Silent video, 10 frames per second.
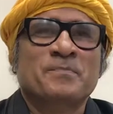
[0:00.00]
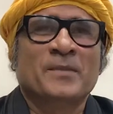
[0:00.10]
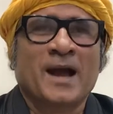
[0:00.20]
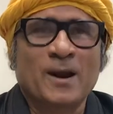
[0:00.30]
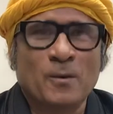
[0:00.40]

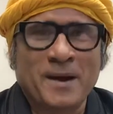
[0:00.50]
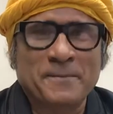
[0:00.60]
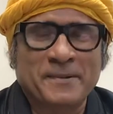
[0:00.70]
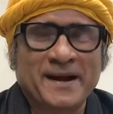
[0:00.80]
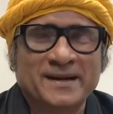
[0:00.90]
Hello, my
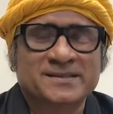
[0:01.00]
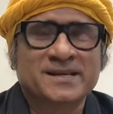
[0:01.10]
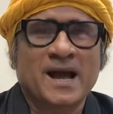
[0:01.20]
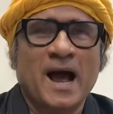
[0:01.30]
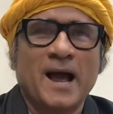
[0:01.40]

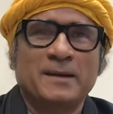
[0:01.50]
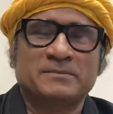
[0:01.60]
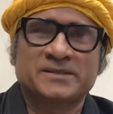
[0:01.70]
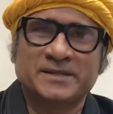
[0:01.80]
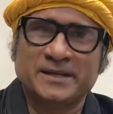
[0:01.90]
friends. I
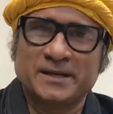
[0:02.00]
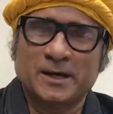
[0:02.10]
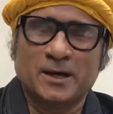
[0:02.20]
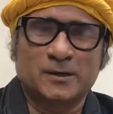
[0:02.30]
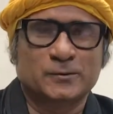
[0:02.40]
am
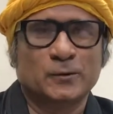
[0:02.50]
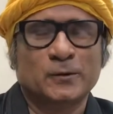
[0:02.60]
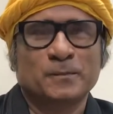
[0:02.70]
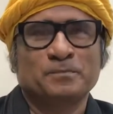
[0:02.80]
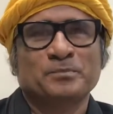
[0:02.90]
Sri
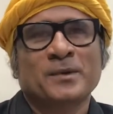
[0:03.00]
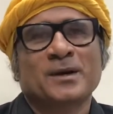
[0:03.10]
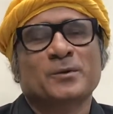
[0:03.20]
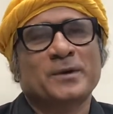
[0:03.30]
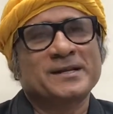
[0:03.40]
Arjun.
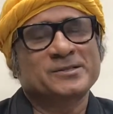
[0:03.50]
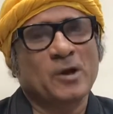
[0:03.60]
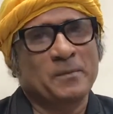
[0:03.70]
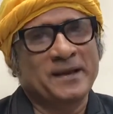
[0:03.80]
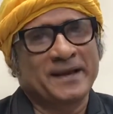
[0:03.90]
Today's
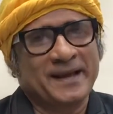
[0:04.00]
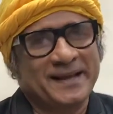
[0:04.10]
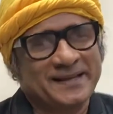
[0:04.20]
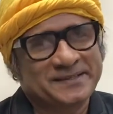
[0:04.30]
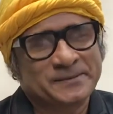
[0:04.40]
topic
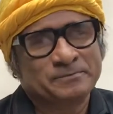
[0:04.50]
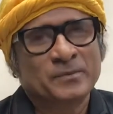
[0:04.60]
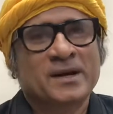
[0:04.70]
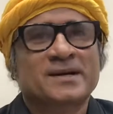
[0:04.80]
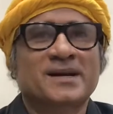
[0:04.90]
is
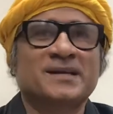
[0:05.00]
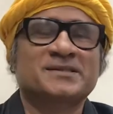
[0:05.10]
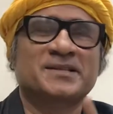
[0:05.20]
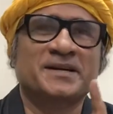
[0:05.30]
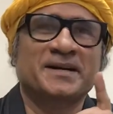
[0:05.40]

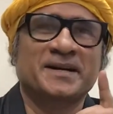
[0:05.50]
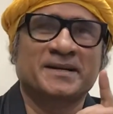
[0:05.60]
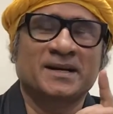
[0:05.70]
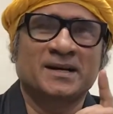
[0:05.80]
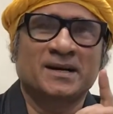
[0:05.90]

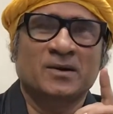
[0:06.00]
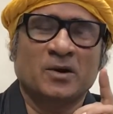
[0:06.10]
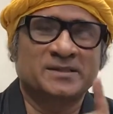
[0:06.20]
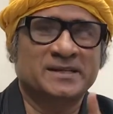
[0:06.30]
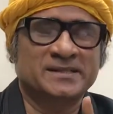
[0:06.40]
Transcendental
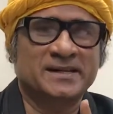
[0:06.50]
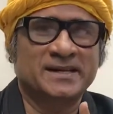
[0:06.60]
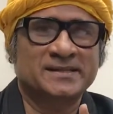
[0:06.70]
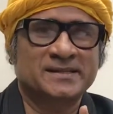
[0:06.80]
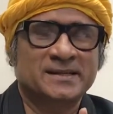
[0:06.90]

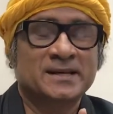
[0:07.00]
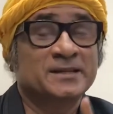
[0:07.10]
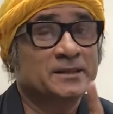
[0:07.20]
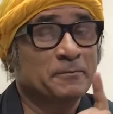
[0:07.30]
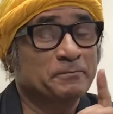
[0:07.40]
Consciousness,
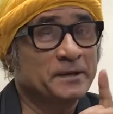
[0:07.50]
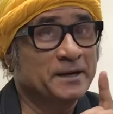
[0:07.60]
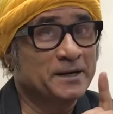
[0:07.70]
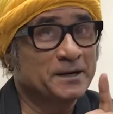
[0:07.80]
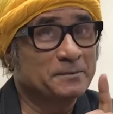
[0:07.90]
the
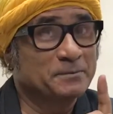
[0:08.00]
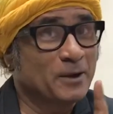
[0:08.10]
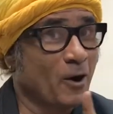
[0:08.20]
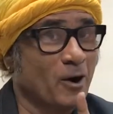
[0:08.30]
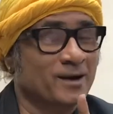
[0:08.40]
field
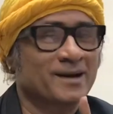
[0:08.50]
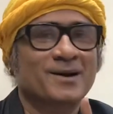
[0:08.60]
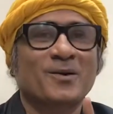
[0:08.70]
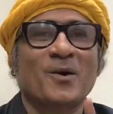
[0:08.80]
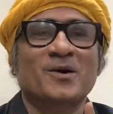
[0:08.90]
beyond
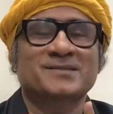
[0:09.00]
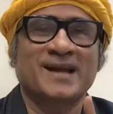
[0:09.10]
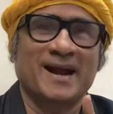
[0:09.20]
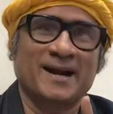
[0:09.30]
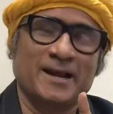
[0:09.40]
cause
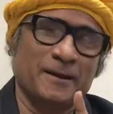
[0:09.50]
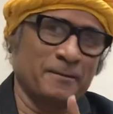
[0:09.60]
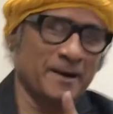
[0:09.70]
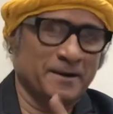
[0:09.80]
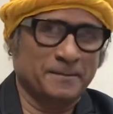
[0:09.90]
and
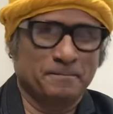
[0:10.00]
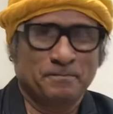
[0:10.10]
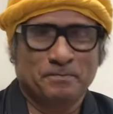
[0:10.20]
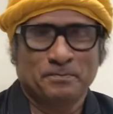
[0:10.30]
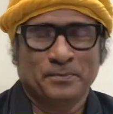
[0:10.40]
effect.
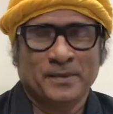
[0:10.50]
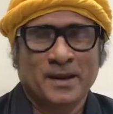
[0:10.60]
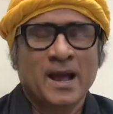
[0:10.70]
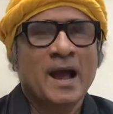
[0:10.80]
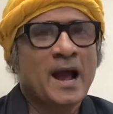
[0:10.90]

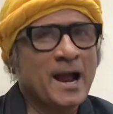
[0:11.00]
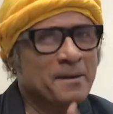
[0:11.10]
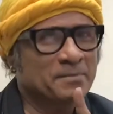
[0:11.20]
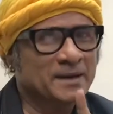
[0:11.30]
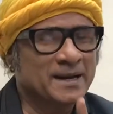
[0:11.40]
I
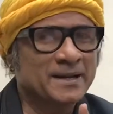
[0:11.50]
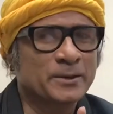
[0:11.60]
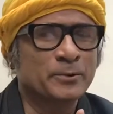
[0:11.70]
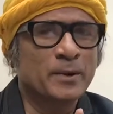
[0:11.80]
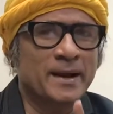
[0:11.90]
am telling
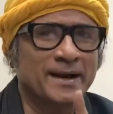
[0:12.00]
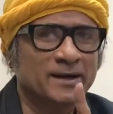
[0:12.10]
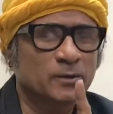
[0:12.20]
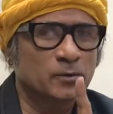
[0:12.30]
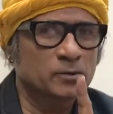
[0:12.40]
you
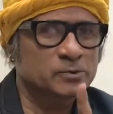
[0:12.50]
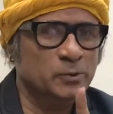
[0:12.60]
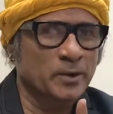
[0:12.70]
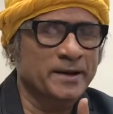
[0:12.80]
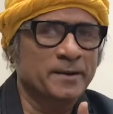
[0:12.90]
a true
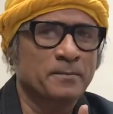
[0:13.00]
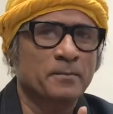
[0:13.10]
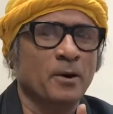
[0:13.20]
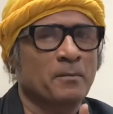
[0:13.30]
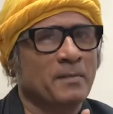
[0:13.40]
story
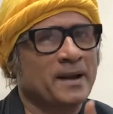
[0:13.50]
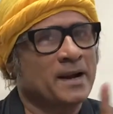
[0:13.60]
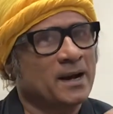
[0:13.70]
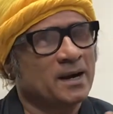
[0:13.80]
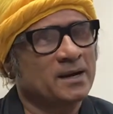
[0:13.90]
from
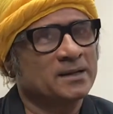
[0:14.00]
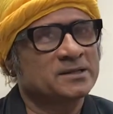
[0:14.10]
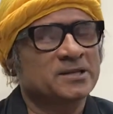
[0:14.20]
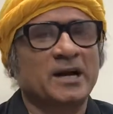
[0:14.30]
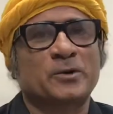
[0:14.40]
my
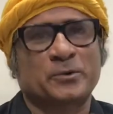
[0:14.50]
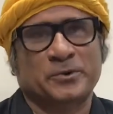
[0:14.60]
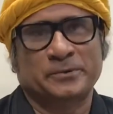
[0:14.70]
early childhood.